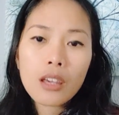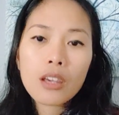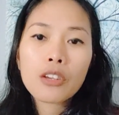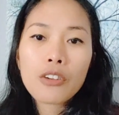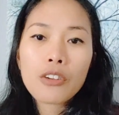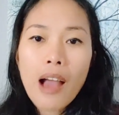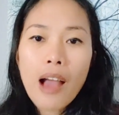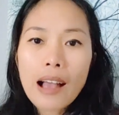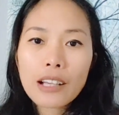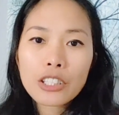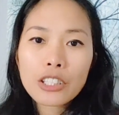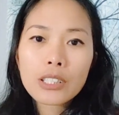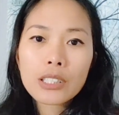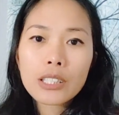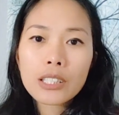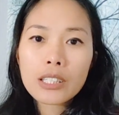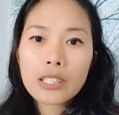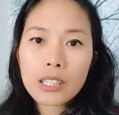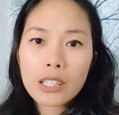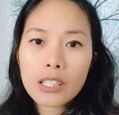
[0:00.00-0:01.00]
you actually
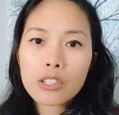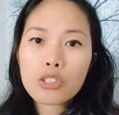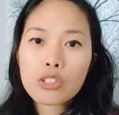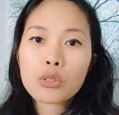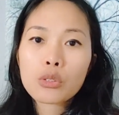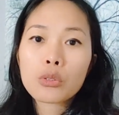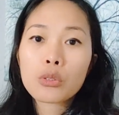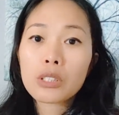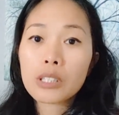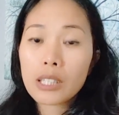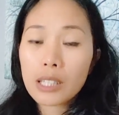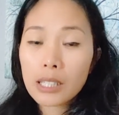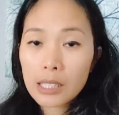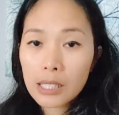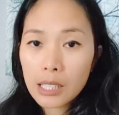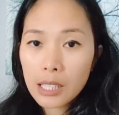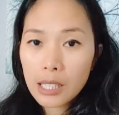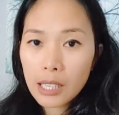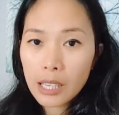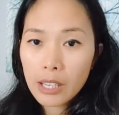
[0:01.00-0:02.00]
need to
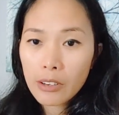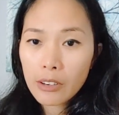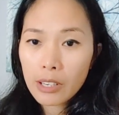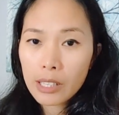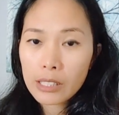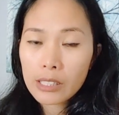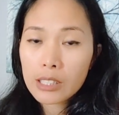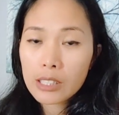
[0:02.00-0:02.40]
declare and